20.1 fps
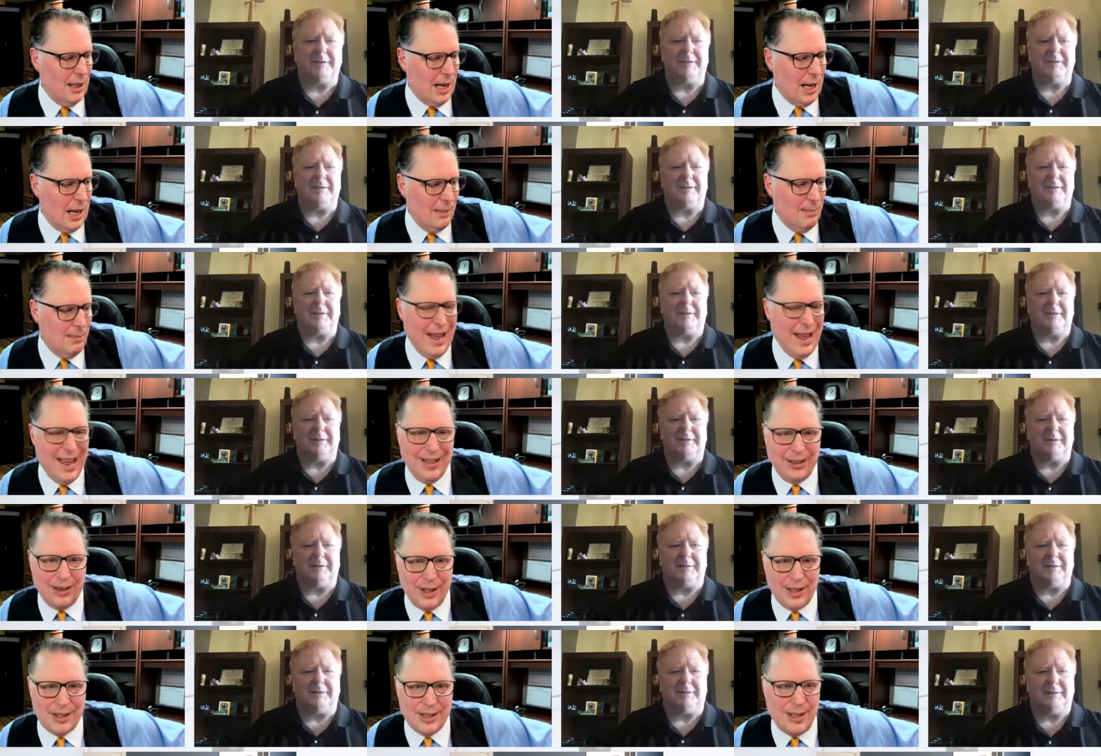Speaker 1: um,
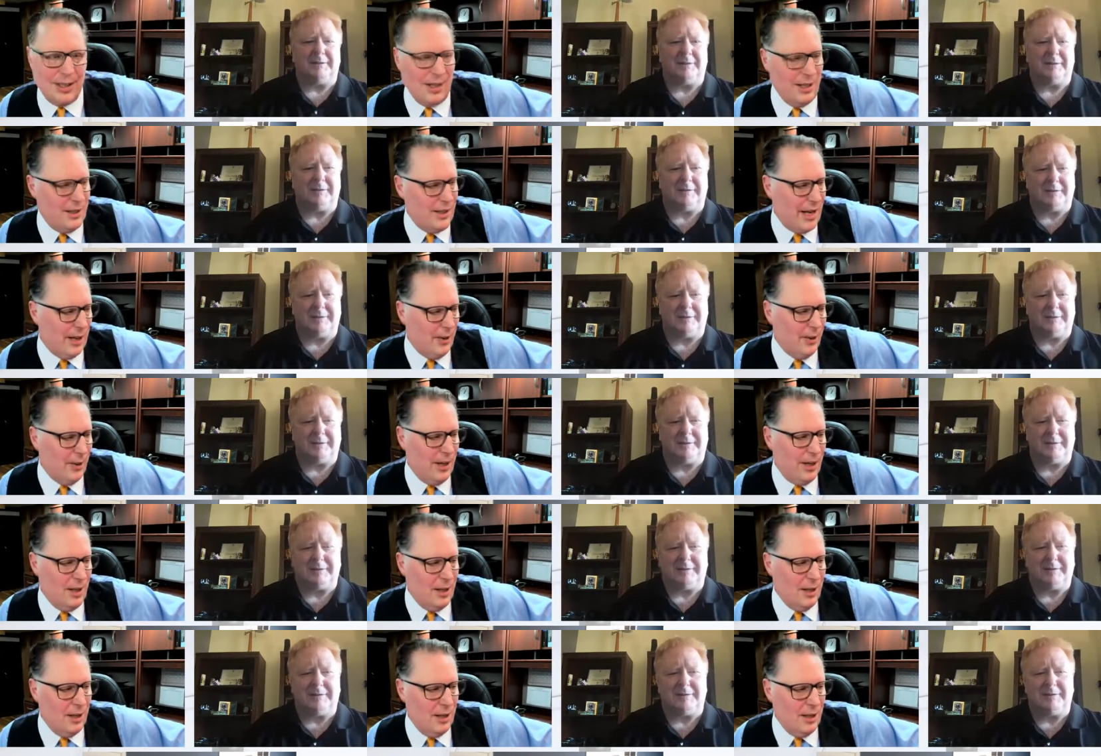ethics and
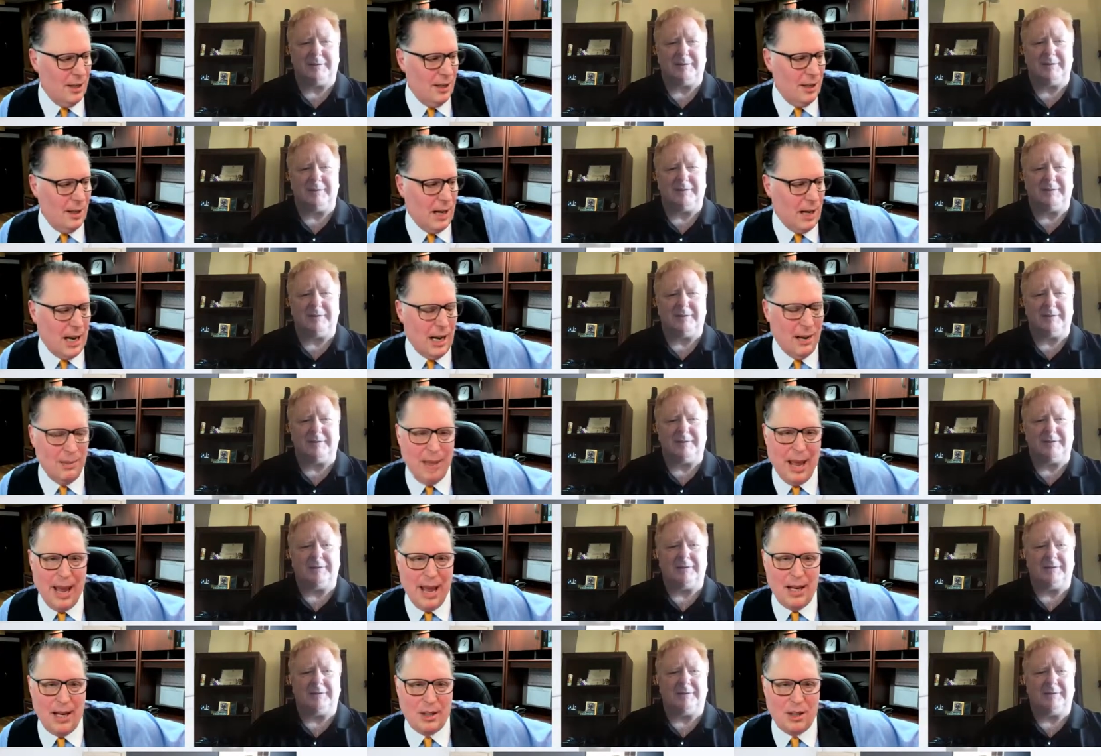integrity,
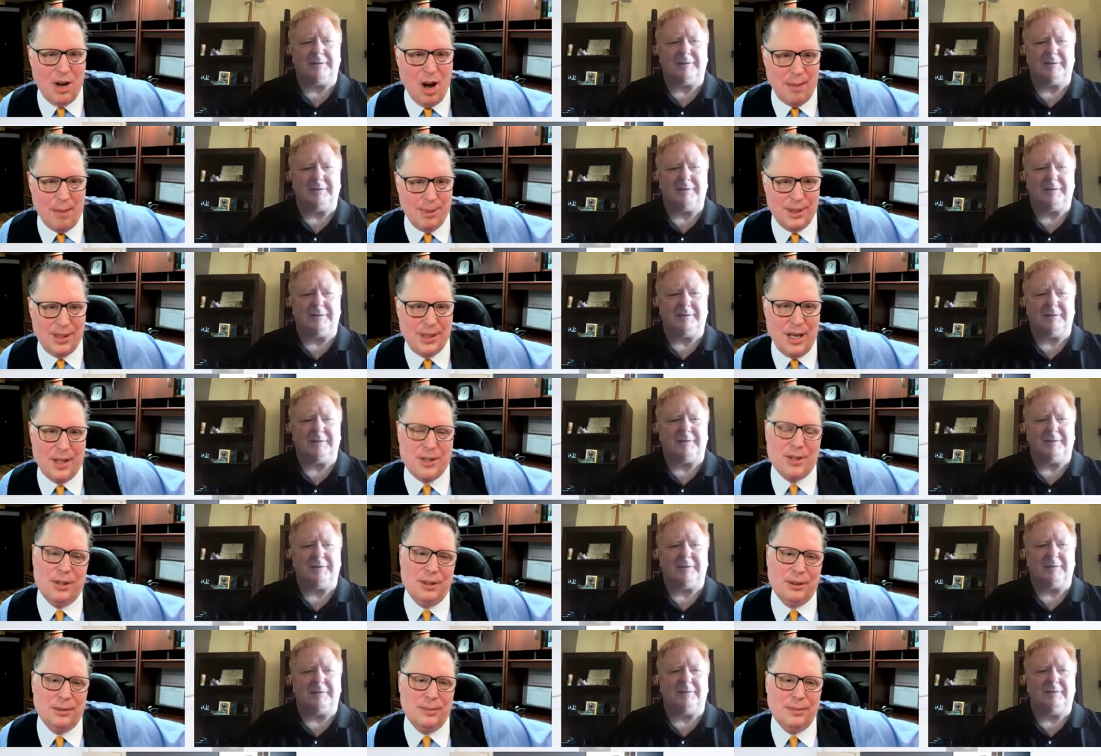um, and
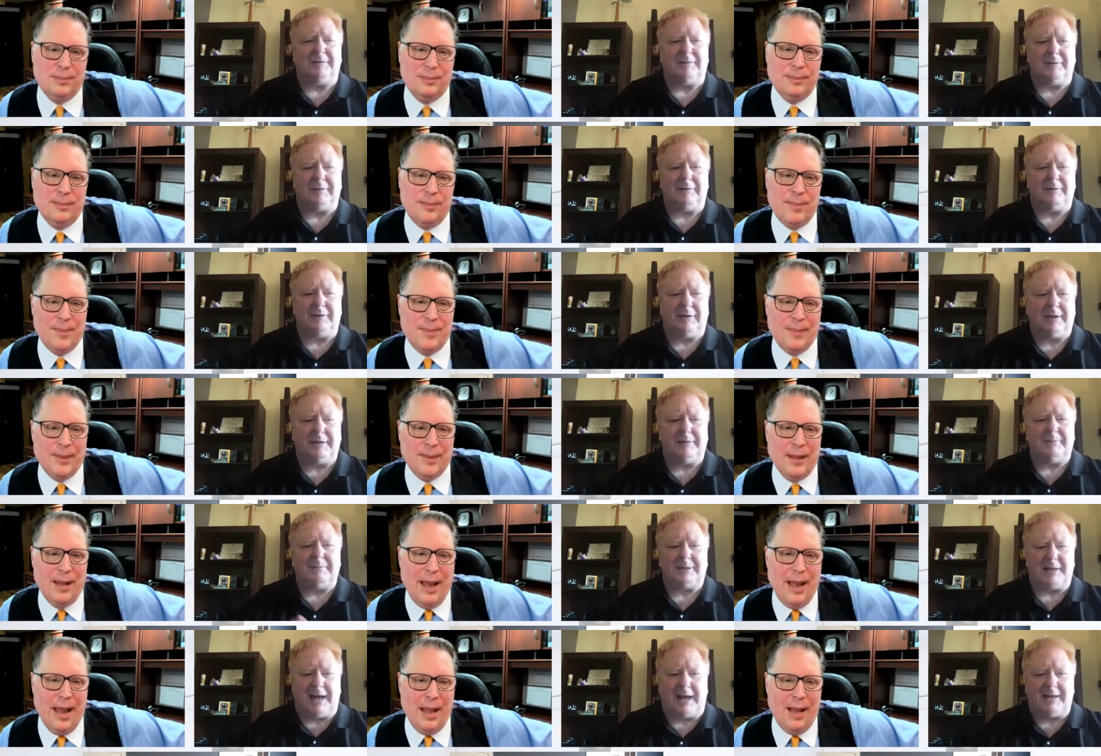compensation.
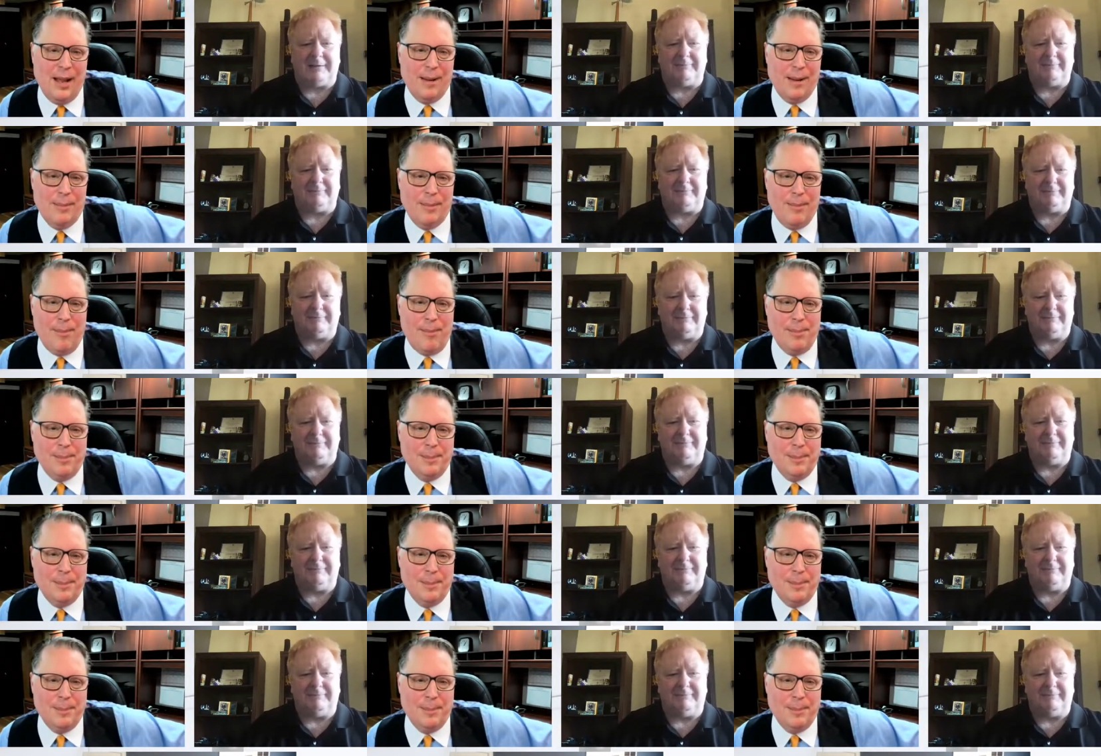
Speaker 2: All right, Scott.